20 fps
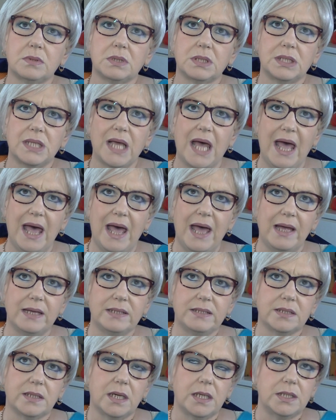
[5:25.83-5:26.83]

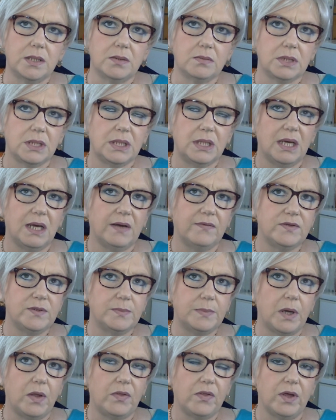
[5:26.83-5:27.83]
head, I don't think you have to
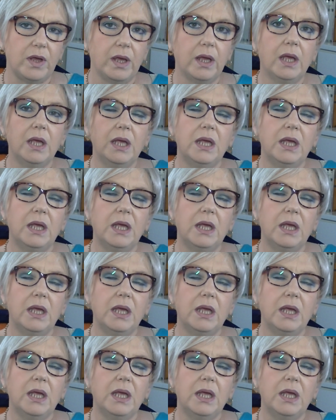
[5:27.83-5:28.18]
bother.